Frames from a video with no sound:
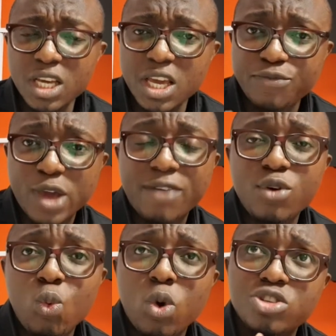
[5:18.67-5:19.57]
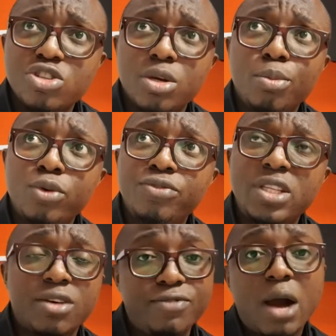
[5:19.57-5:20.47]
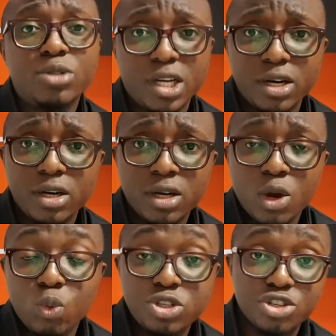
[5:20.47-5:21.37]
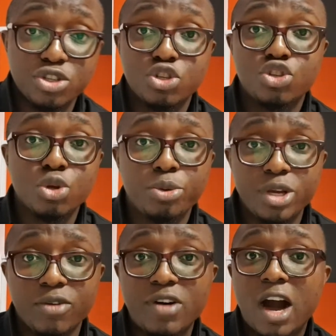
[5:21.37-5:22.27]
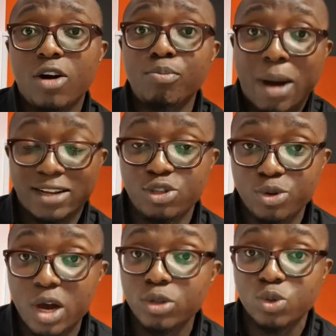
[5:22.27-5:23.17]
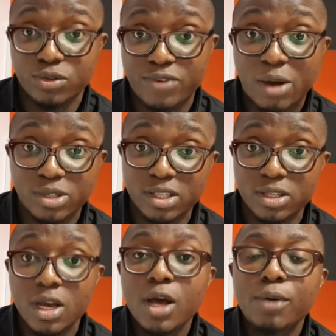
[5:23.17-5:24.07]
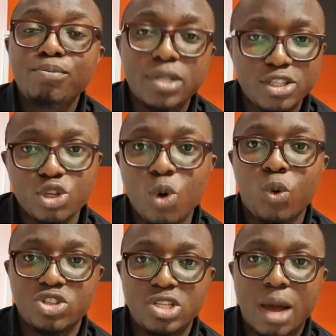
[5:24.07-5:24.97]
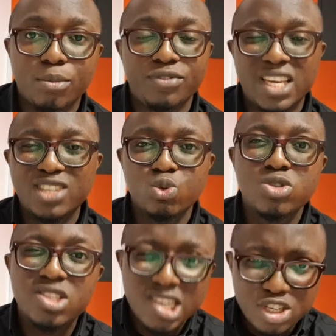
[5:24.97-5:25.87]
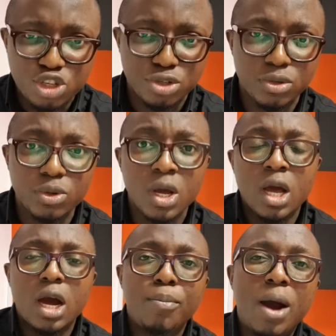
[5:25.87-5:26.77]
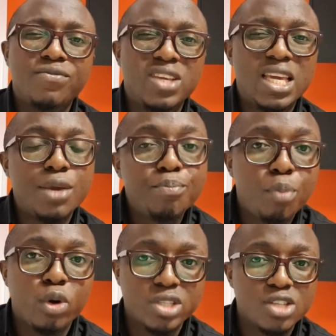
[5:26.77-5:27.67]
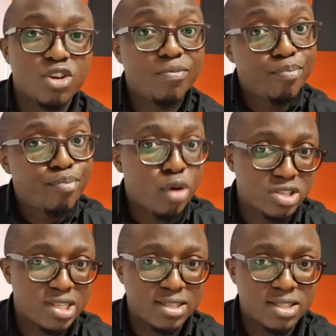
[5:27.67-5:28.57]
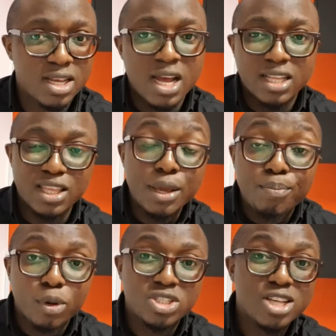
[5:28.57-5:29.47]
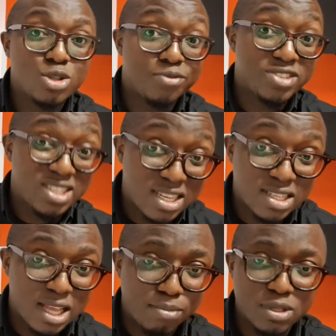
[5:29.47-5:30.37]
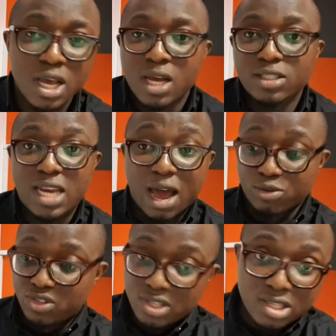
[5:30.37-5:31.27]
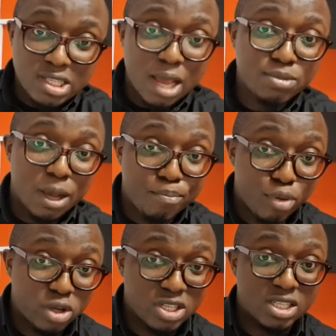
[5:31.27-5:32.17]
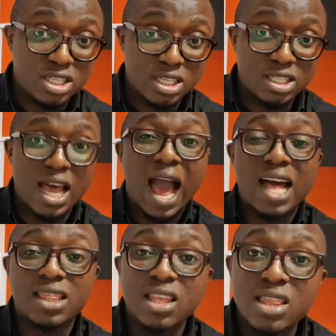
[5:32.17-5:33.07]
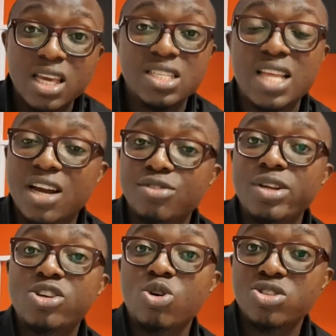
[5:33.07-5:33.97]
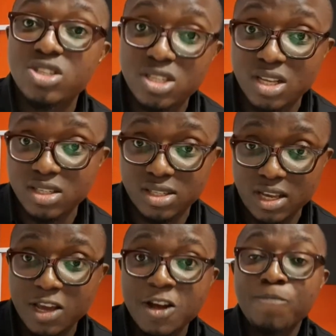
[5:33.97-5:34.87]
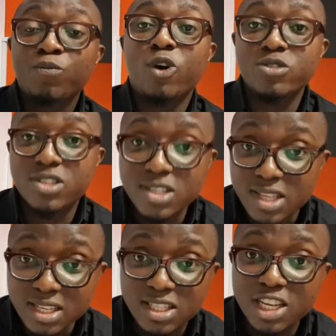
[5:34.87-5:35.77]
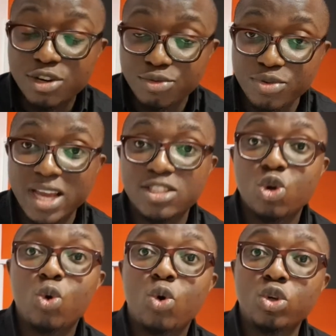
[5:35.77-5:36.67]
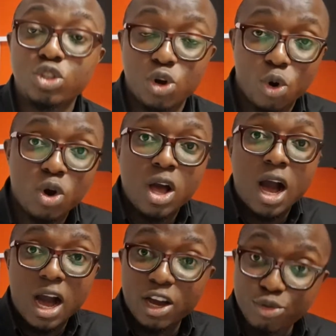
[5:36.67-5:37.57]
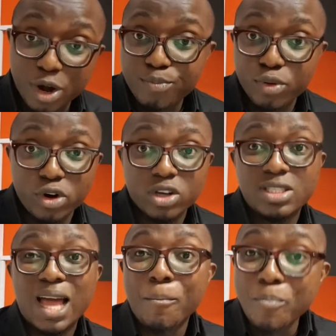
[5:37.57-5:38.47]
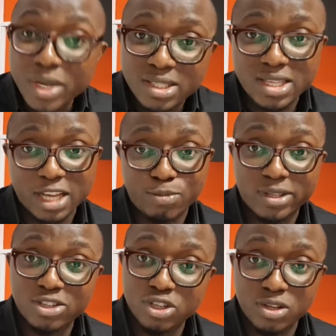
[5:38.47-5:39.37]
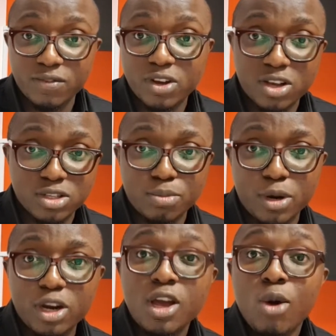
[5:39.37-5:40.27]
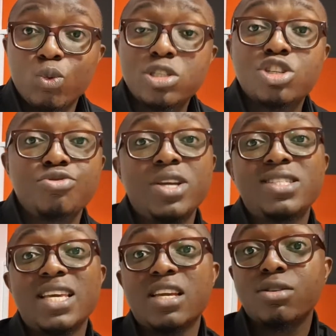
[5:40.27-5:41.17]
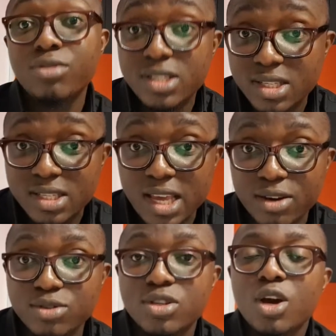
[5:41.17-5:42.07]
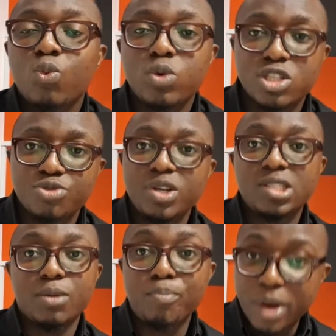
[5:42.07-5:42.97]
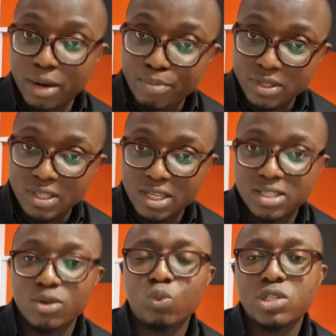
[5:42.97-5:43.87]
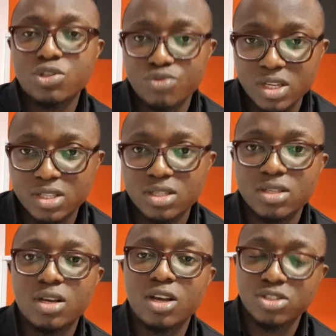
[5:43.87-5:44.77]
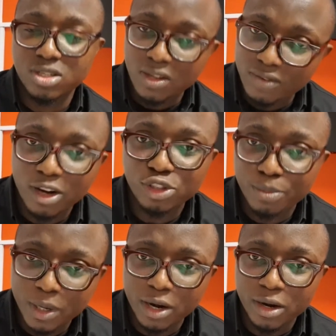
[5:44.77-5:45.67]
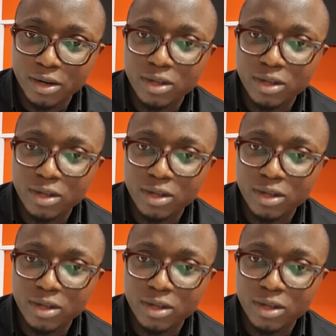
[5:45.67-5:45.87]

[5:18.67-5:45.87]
If you haven't watched the movie The Founder, which is the story of how McDonald's was founded, please go watch that movie. It will teach you about the importance of process, the importance of systems. Now, systems and processes are the things that create consistency. Consistency creates a great product that meets the expectations of the customer, which creates increased sales, which creates a better business, which creates a successful entrepreneur.